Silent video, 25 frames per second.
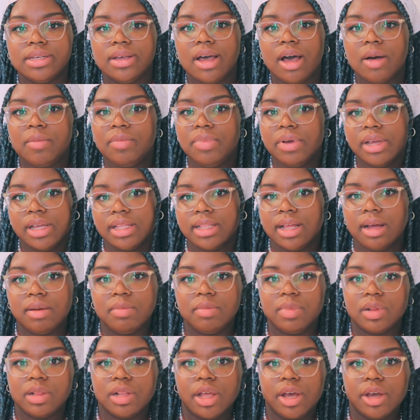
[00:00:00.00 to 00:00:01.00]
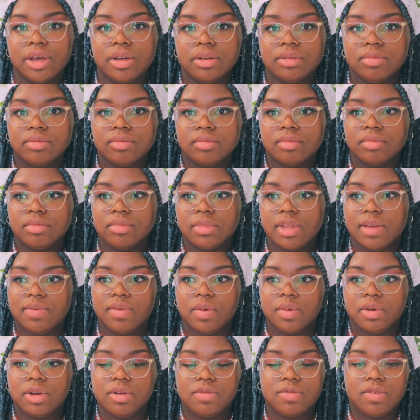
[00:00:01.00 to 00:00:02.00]
I'll put it down below if
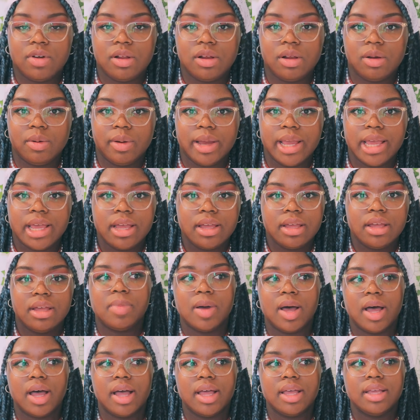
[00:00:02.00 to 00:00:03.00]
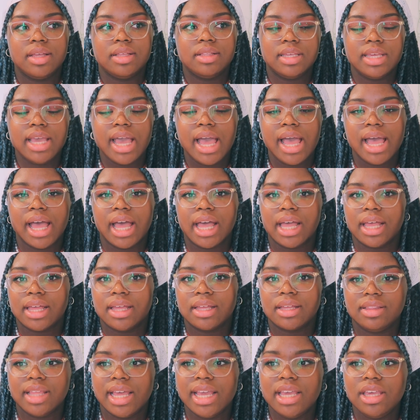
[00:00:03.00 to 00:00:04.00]
you want to follow it. But yeah,
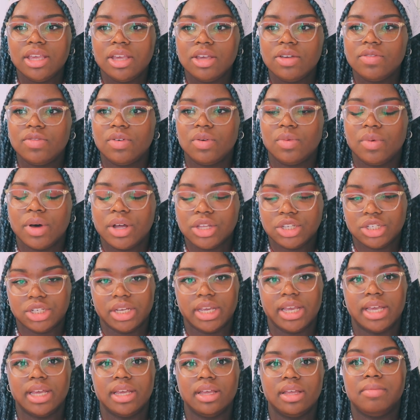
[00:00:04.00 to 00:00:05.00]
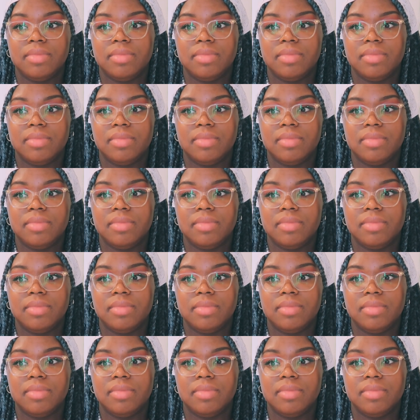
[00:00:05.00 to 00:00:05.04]
thank you for watching.